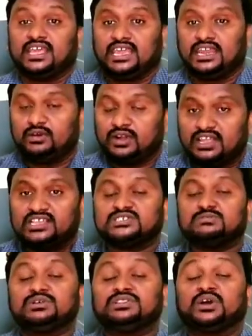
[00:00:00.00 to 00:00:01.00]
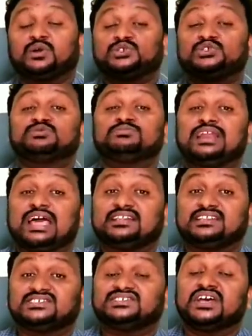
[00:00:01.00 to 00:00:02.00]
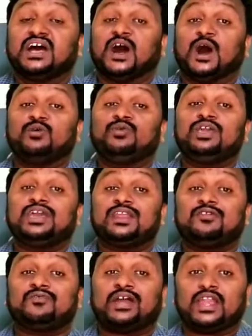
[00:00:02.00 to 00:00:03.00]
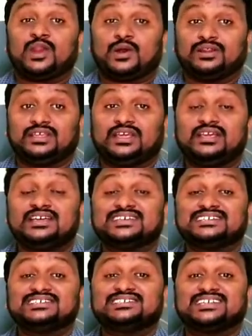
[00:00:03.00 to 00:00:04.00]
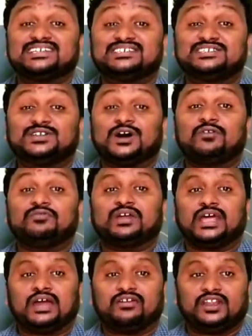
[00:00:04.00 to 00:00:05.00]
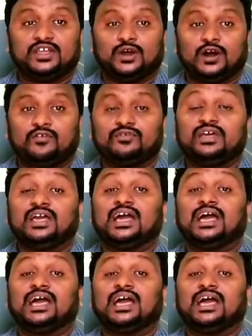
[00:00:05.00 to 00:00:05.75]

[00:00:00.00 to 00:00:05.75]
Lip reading: In our textbook the question should be like this: how we can find out the center of gravity of